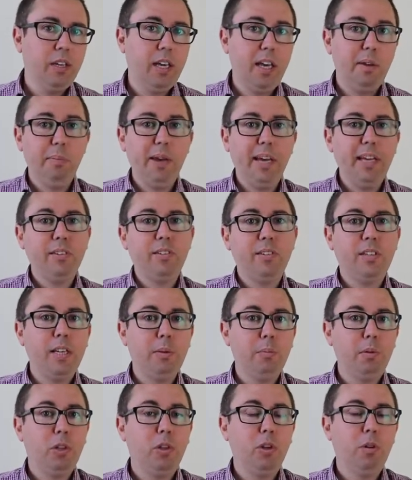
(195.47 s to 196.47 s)
It may
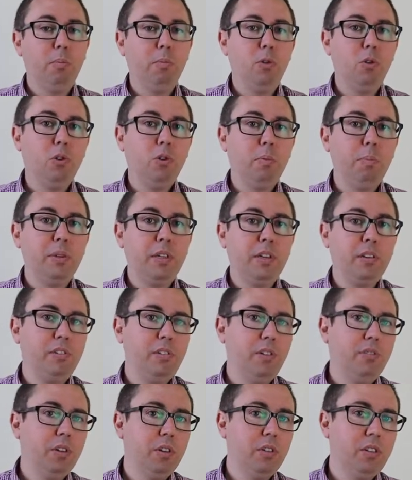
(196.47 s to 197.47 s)
seem a lot more
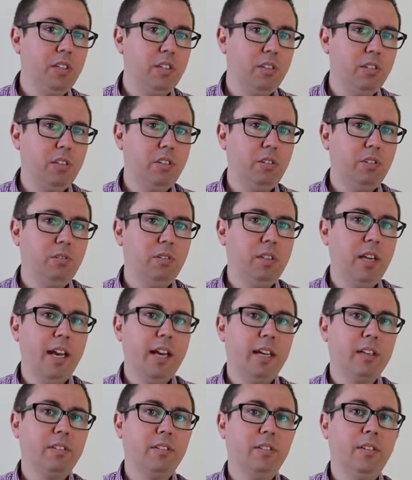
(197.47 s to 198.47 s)
because you've got these additional
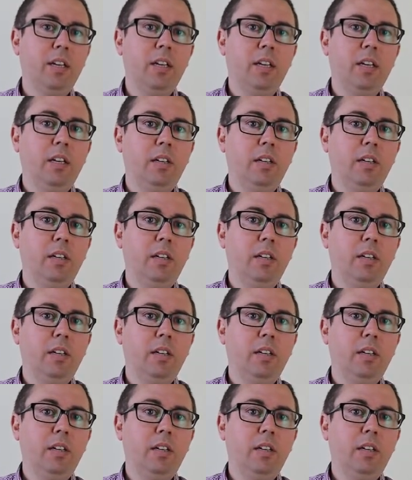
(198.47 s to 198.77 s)
tax.